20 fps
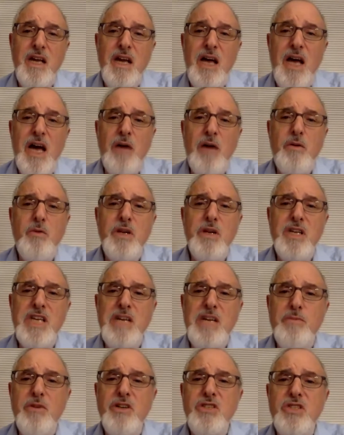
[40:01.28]
How are we going to
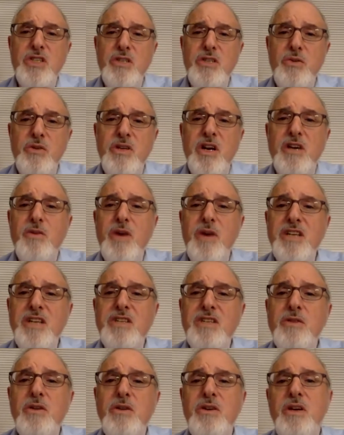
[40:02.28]
keep our children, our
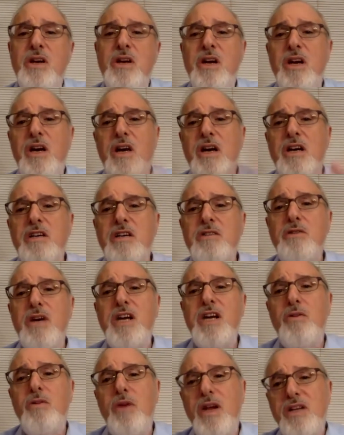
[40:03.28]
grandchildren, our
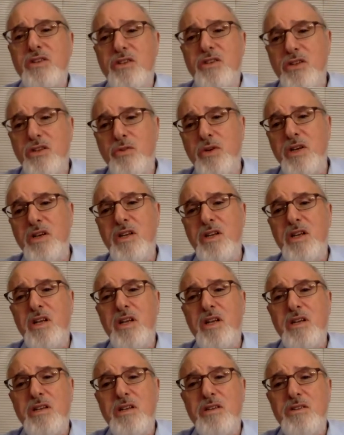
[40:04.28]
great grandchildren
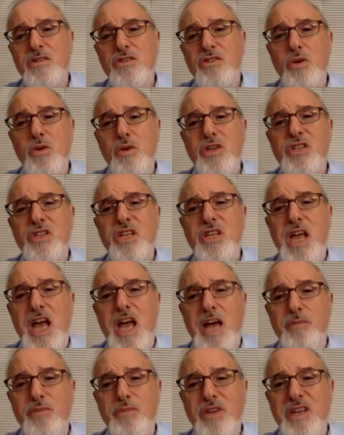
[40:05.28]
Jewishly
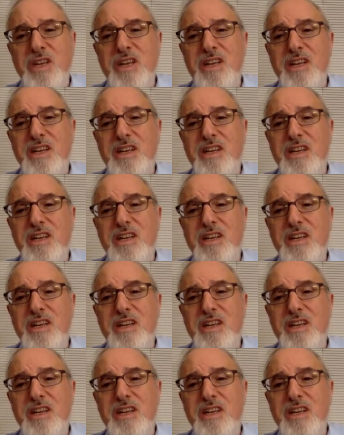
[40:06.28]
happy,